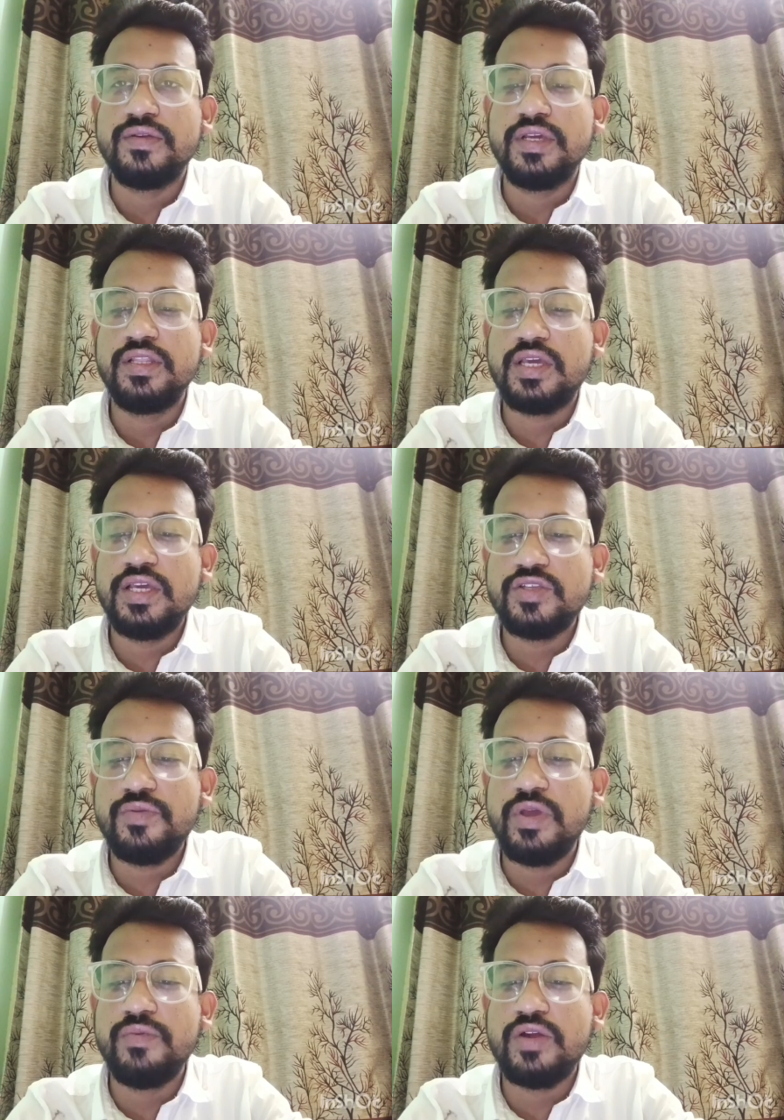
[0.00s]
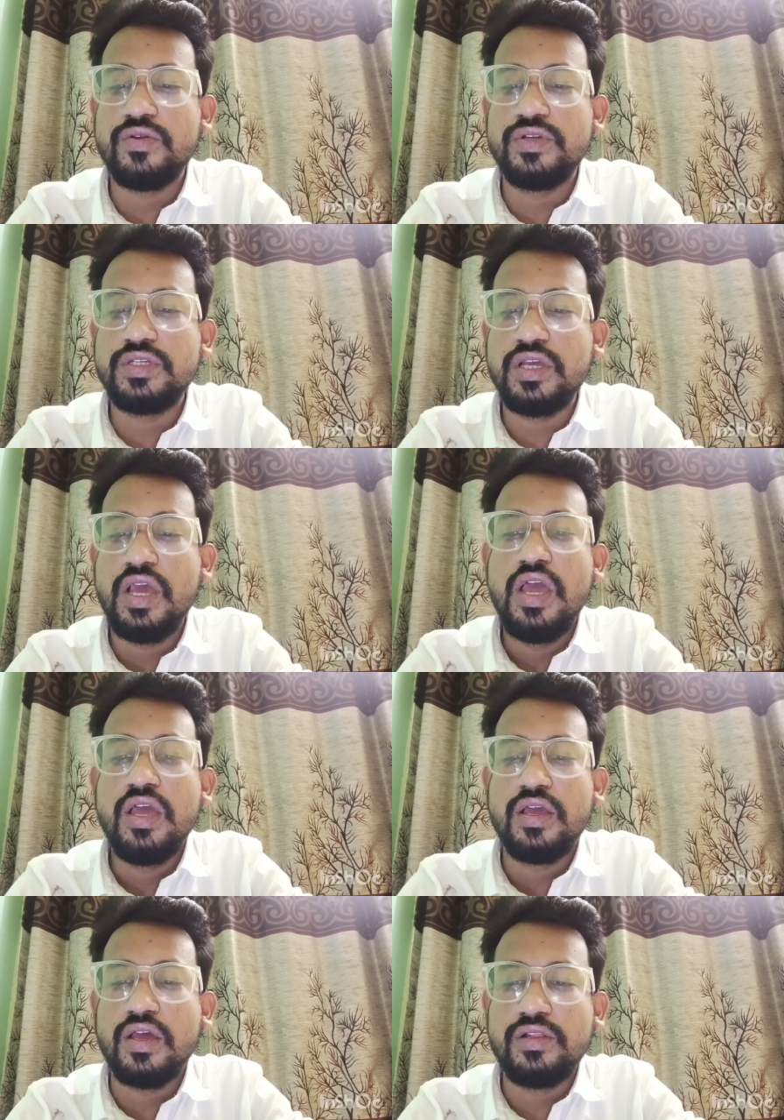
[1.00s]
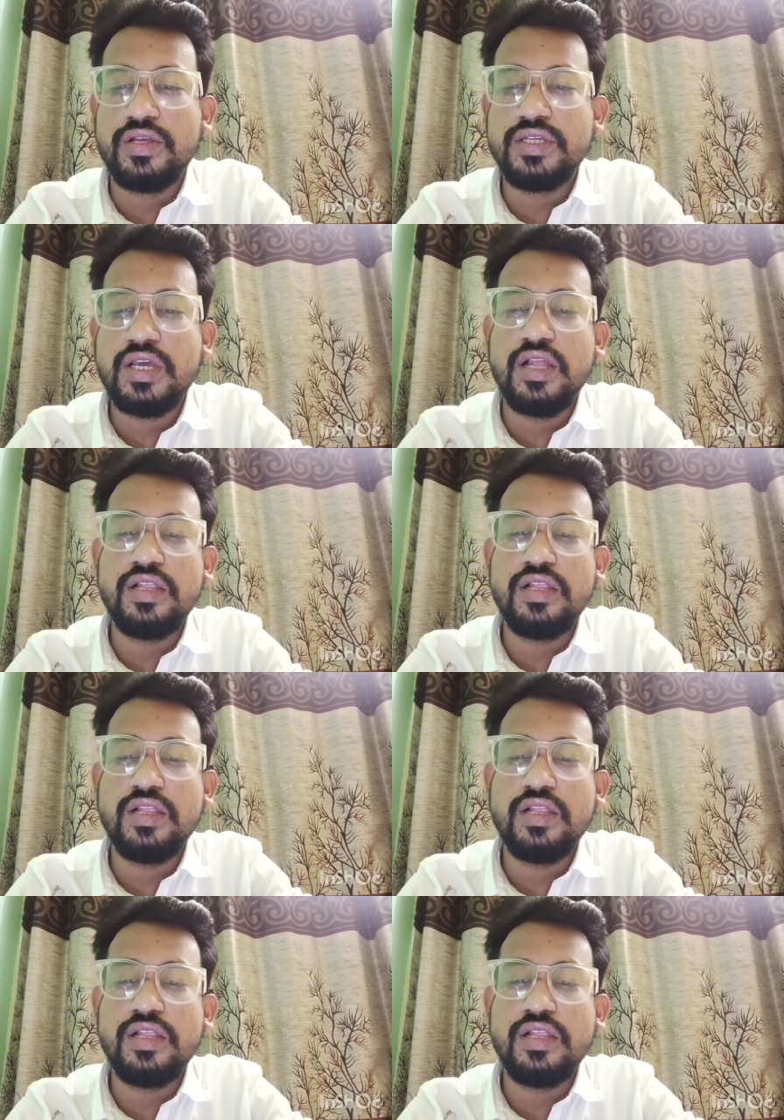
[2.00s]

In case of hematologic logical,